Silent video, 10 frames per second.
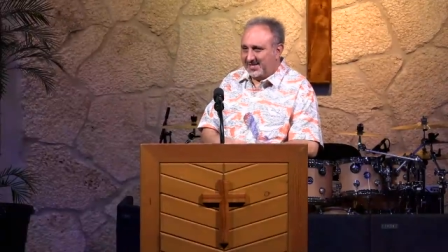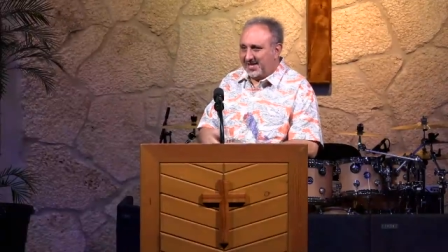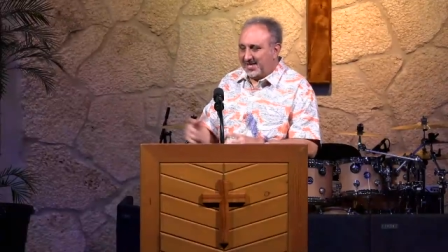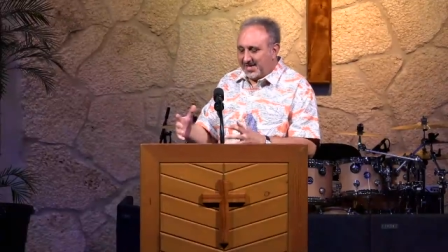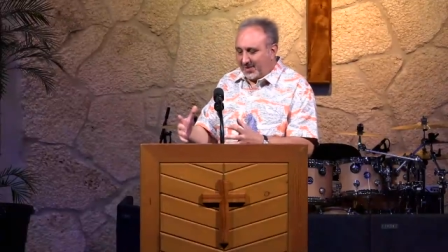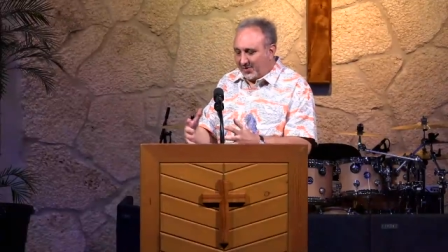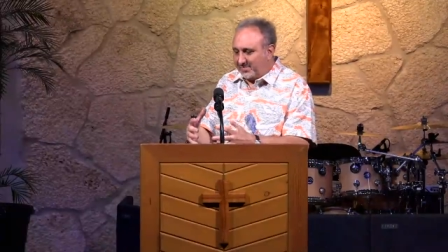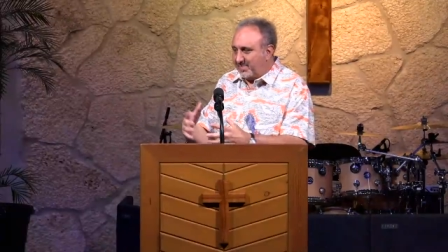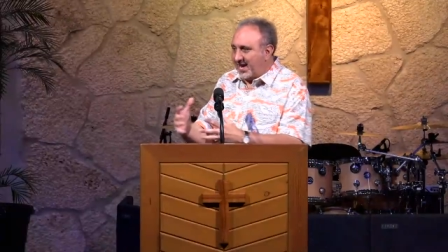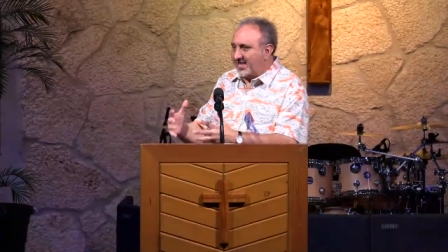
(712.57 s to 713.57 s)
They, they
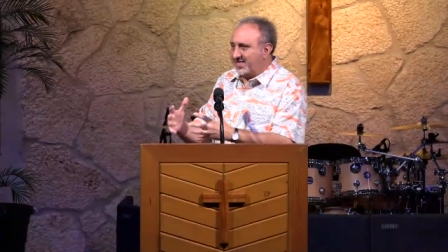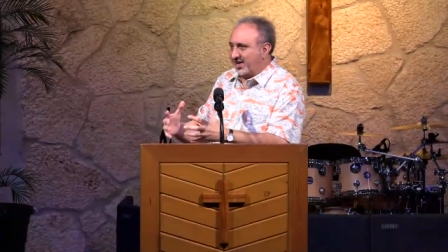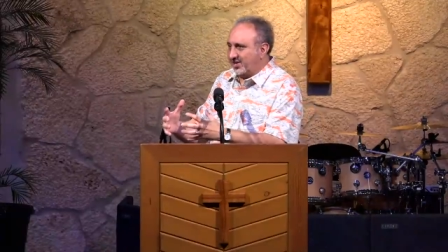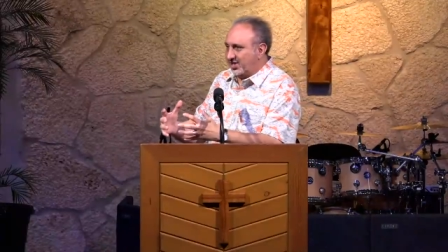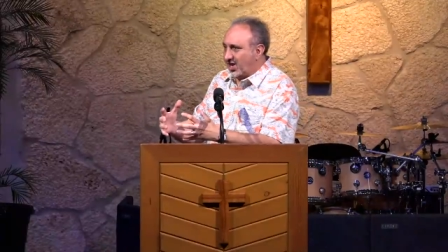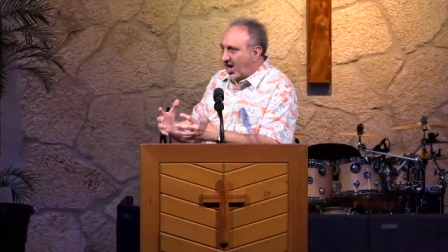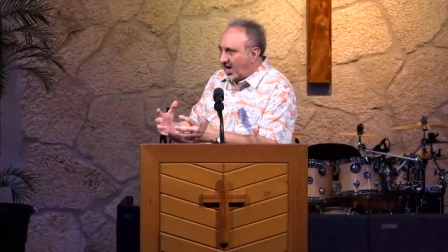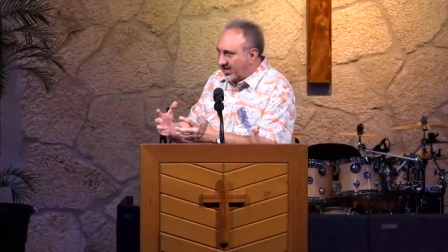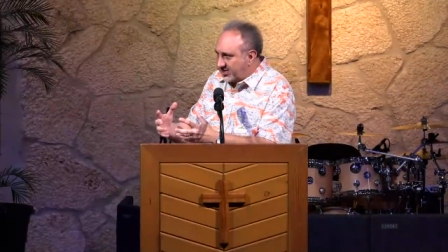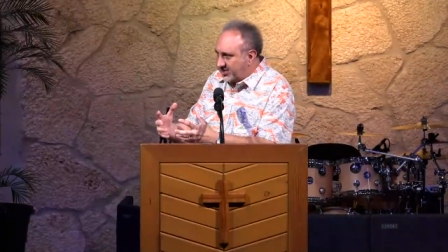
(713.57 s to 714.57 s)
would make their
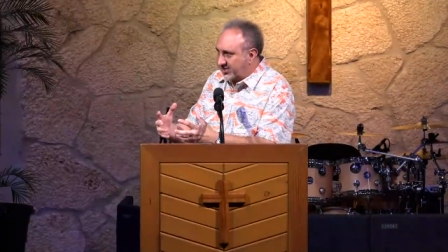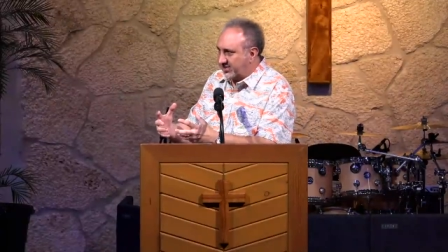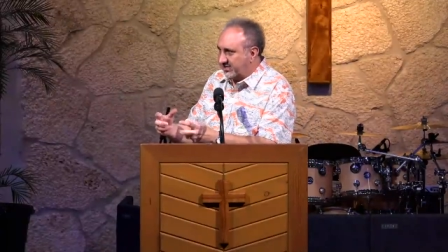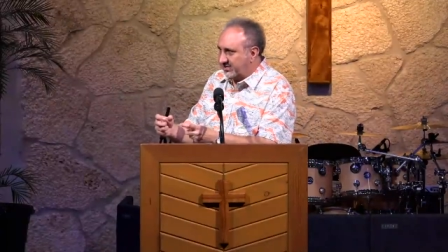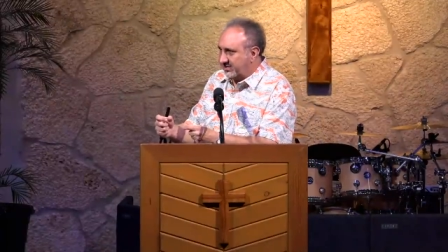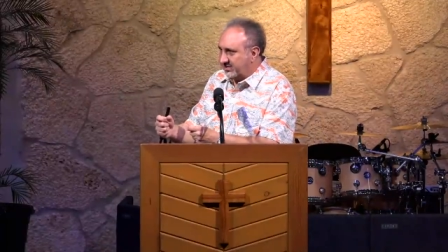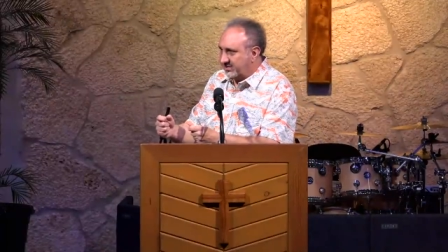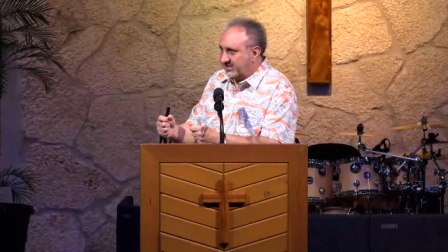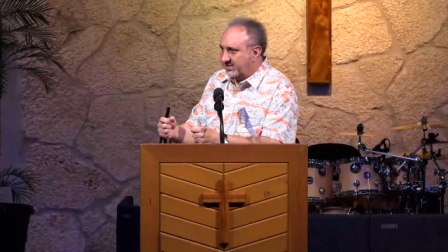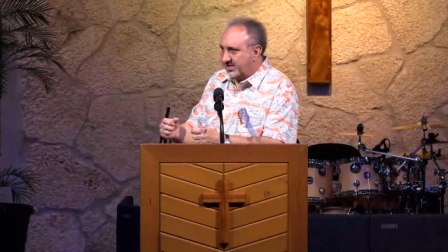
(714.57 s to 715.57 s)
gods
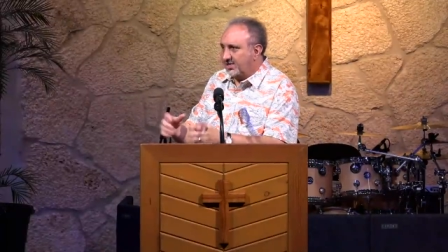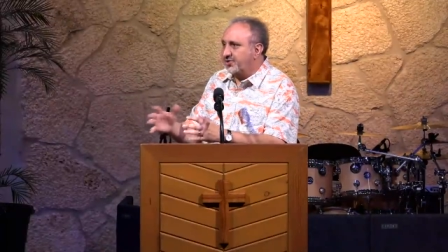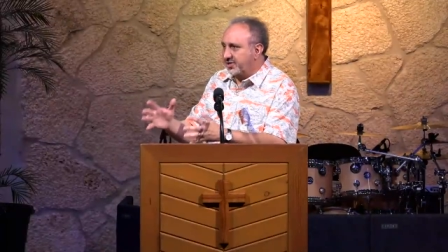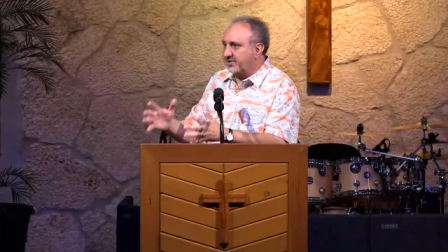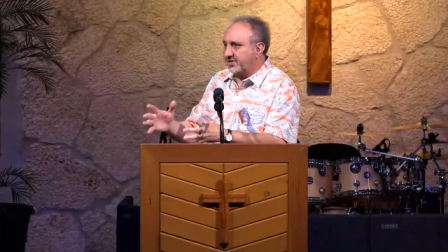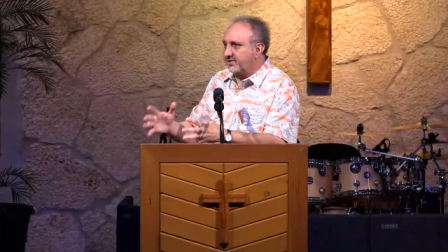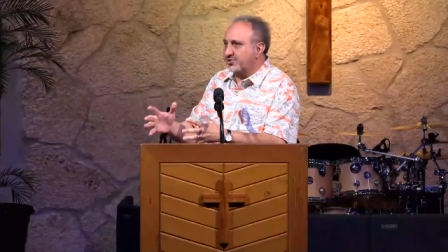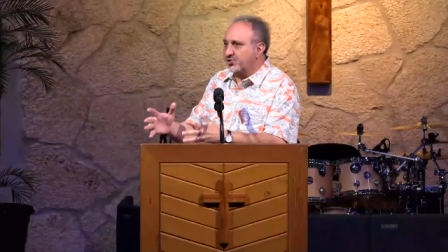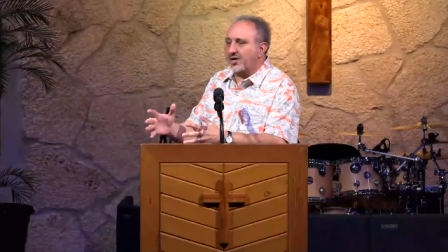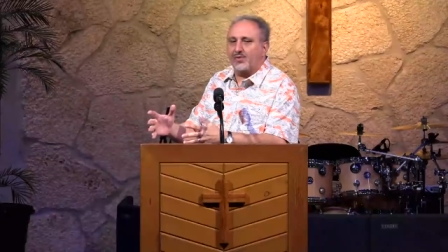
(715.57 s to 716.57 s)
you know you're,
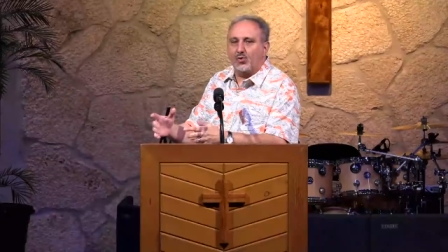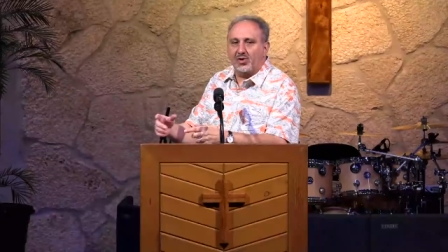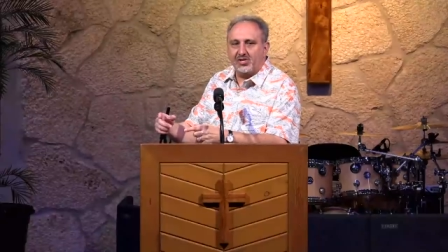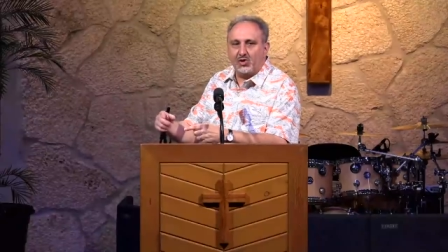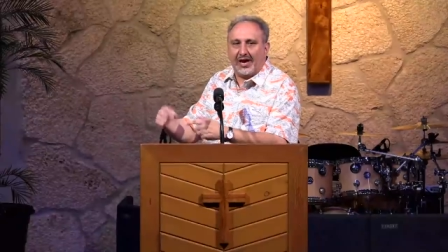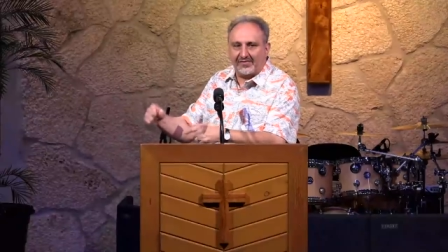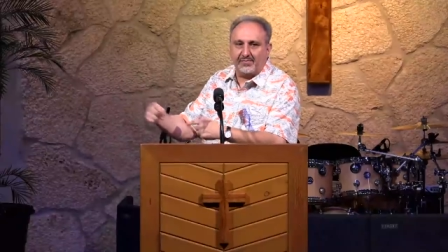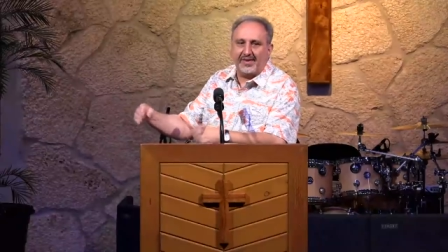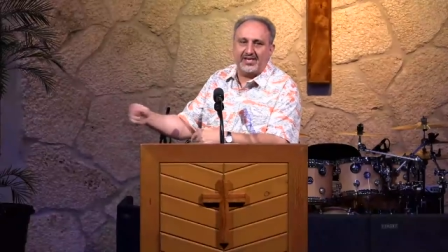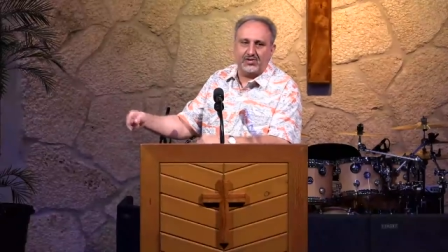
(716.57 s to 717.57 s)
you're in trouble when you
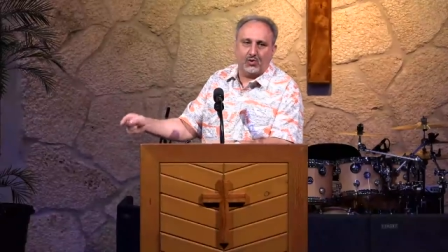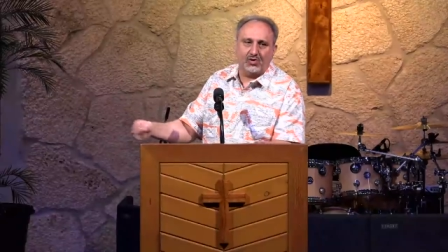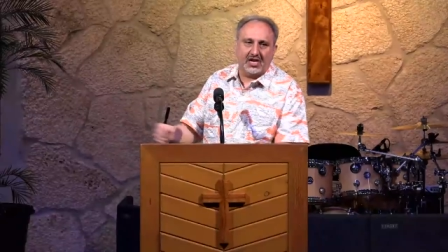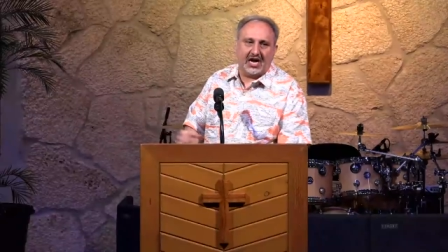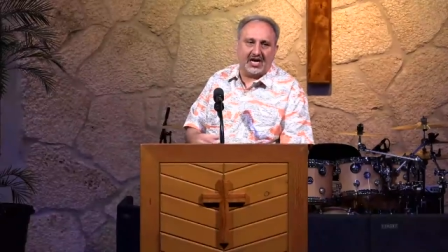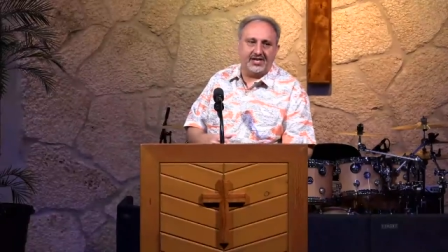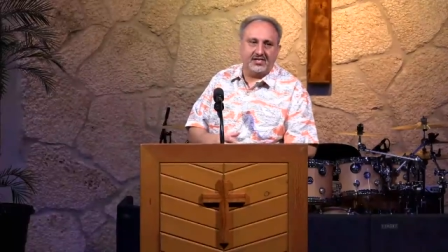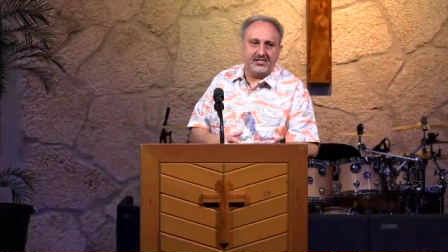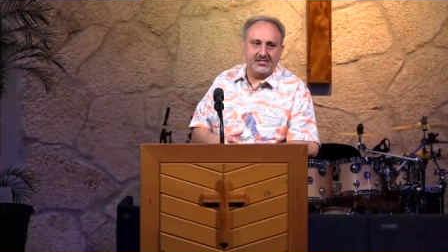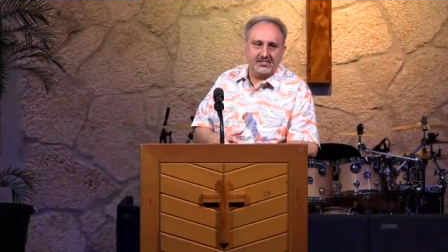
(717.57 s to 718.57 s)
have to make your own
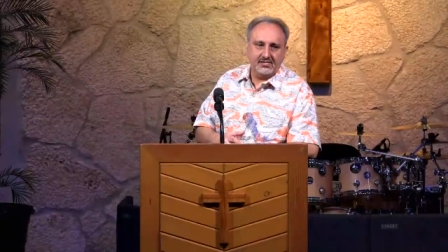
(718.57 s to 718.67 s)
God.